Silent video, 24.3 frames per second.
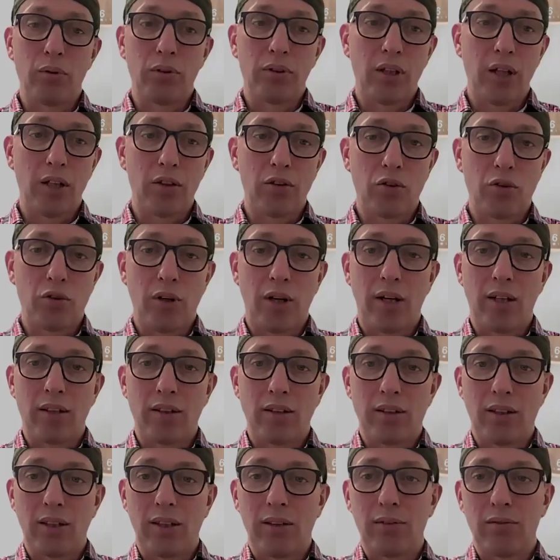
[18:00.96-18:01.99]
will not try
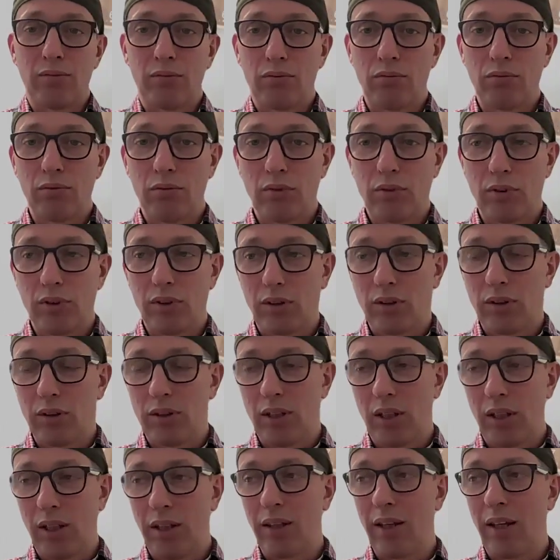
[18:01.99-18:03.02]
and dig
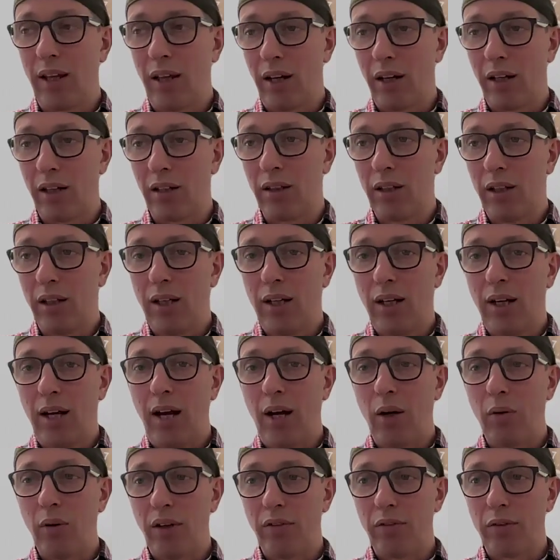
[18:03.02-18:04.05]
in there.
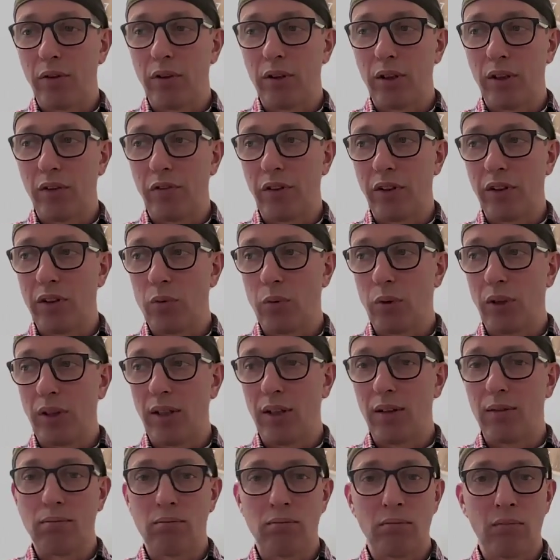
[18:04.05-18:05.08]
However, if it's
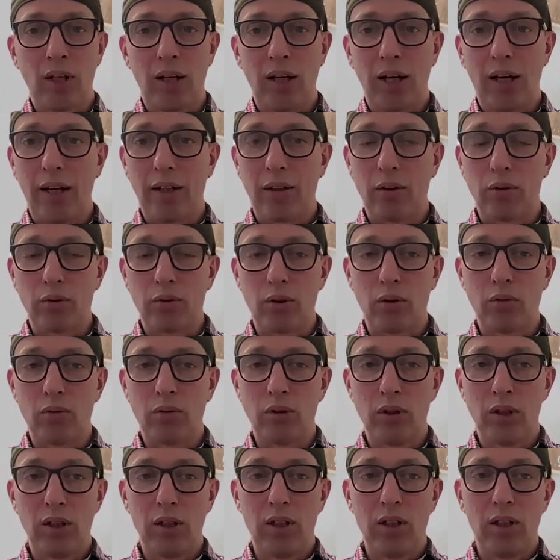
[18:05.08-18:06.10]
within, I don't
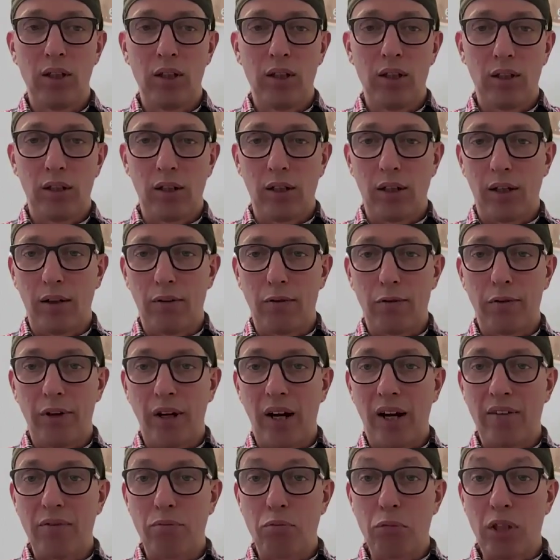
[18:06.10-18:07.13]
know,
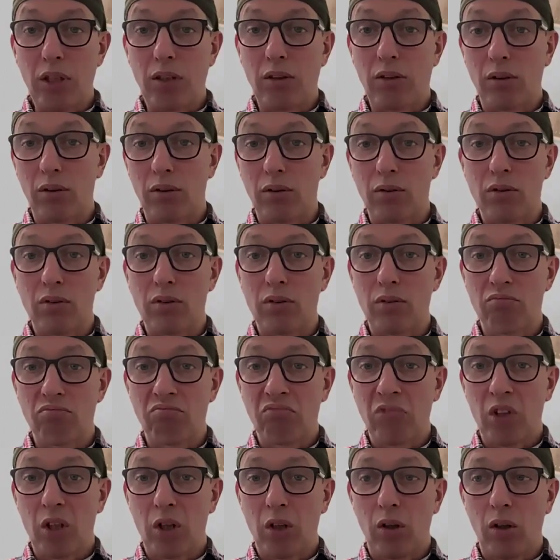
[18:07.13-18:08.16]
5 meters
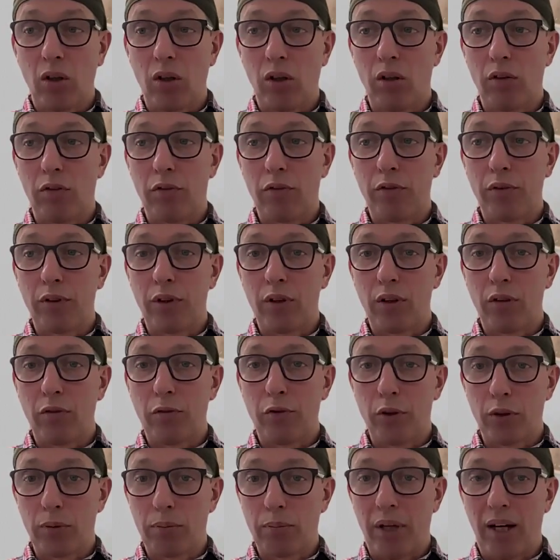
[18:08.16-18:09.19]
of a
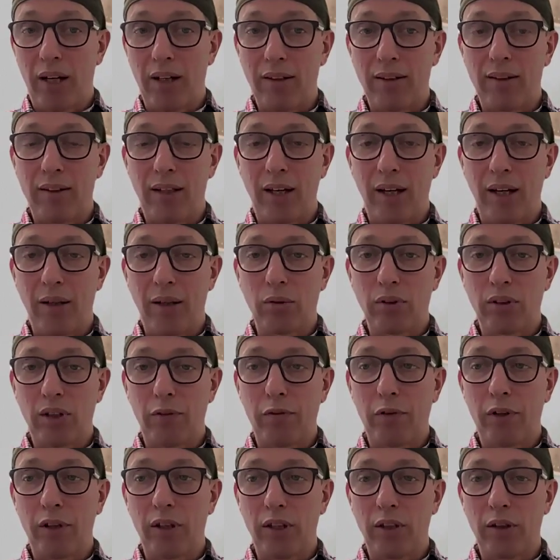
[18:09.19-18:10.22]
footpath, I will
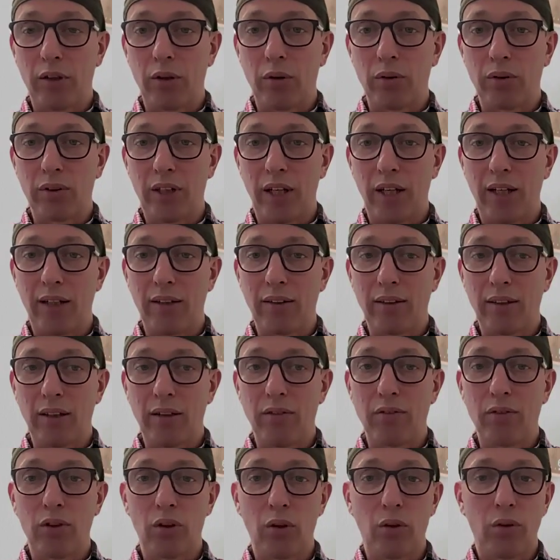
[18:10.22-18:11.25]
definitely go and get it,
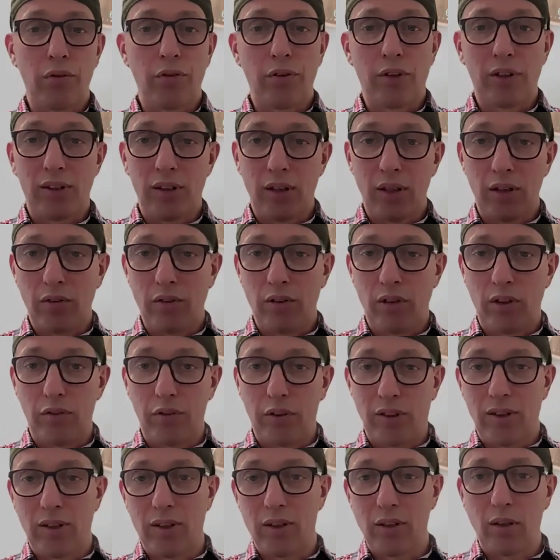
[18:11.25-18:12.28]
even
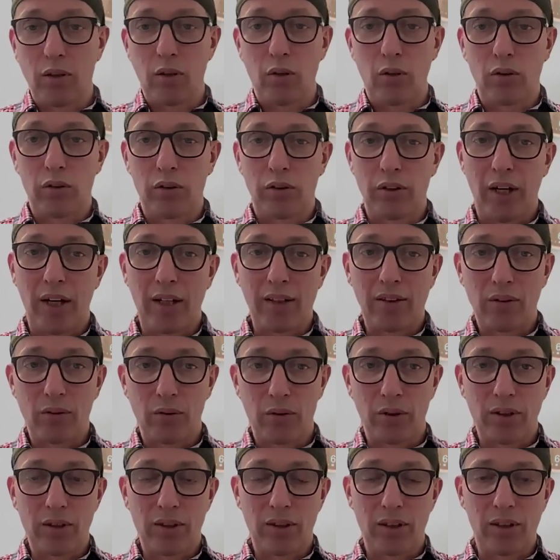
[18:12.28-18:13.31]
if it's in the long grass
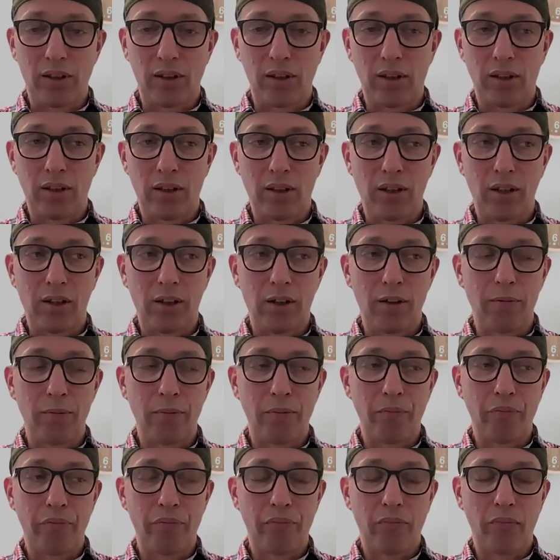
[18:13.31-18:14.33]
or it's in
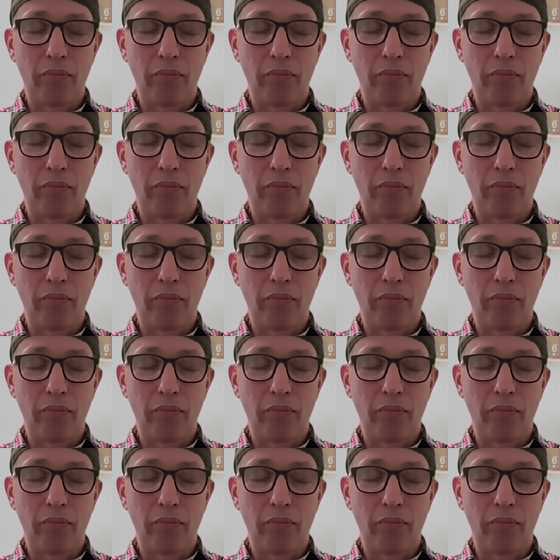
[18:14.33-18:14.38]
the